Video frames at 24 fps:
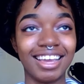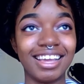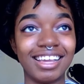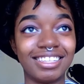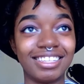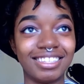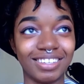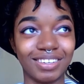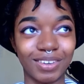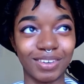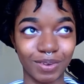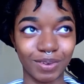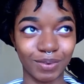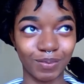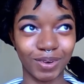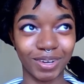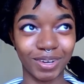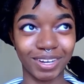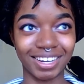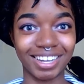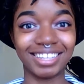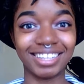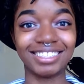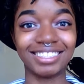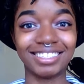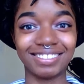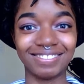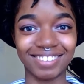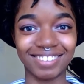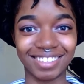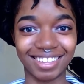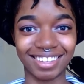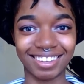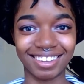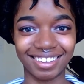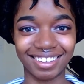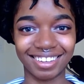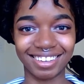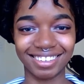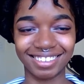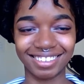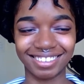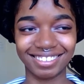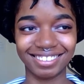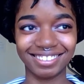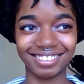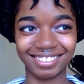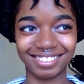it's a good one. It's really good.
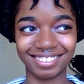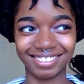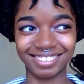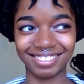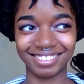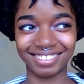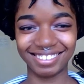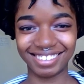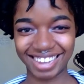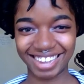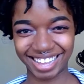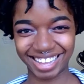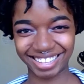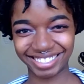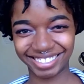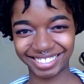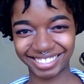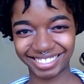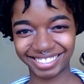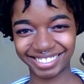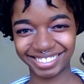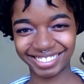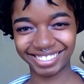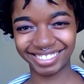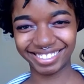Yes.